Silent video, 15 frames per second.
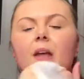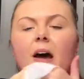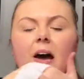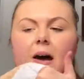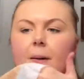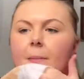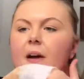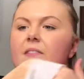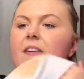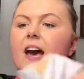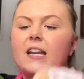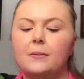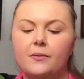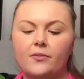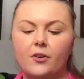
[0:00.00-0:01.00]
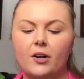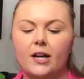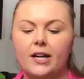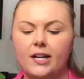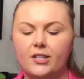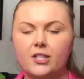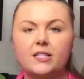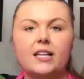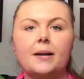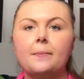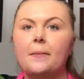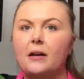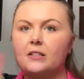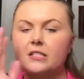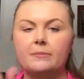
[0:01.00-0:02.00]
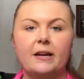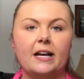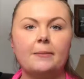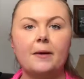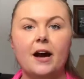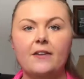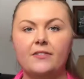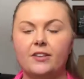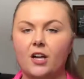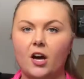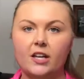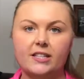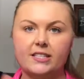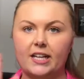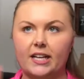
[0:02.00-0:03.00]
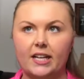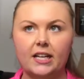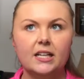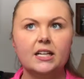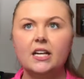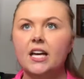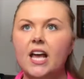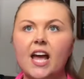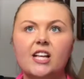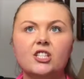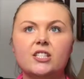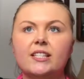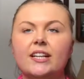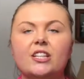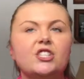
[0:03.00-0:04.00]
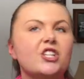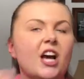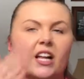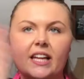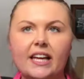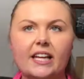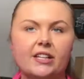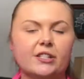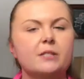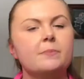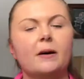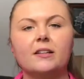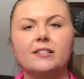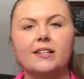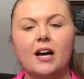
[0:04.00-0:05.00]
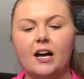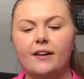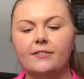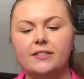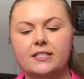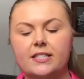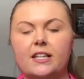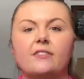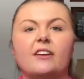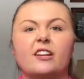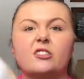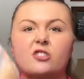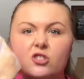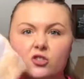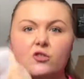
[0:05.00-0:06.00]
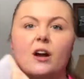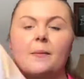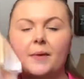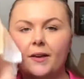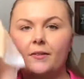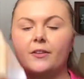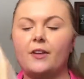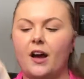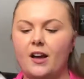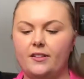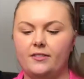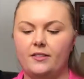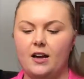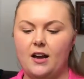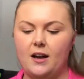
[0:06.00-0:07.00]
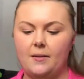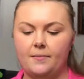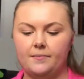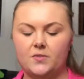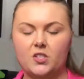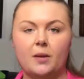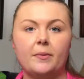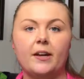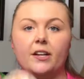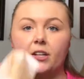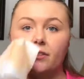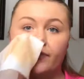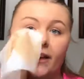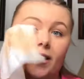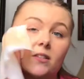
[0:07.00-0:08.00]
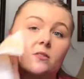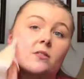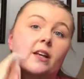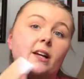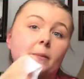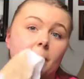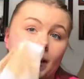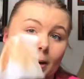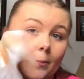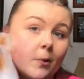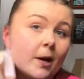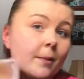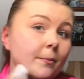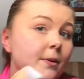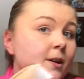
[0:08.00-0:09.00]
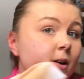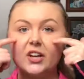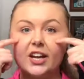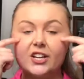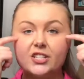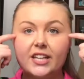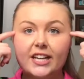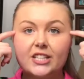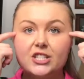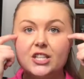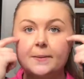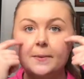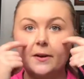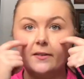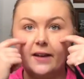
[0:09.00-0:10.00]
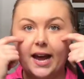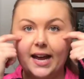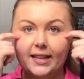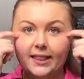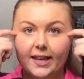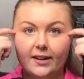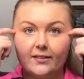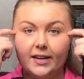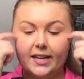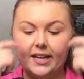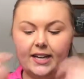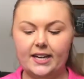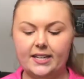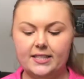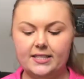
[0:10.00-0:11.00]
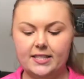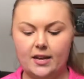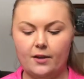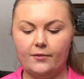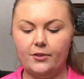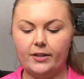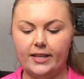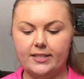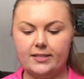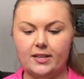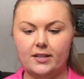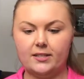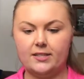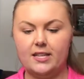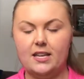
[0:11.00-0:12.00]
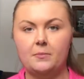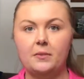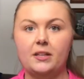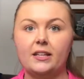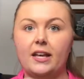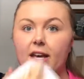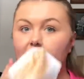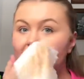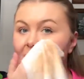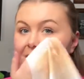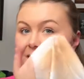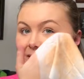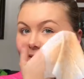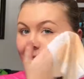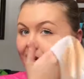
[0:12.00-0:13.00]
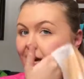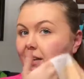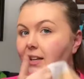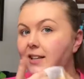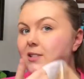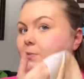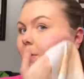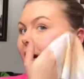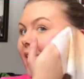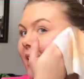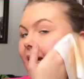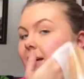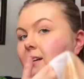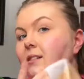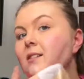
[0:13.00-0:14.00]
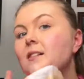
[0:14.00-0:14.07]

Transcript: I've had it before, and it just like melts your makeup off, and it's just like a jelly, and it just melts it off instead of like scrubbing on your face with like a makeup wipe. So I usually get super red, like right here. So if you guys start seeing me like get red, that's why.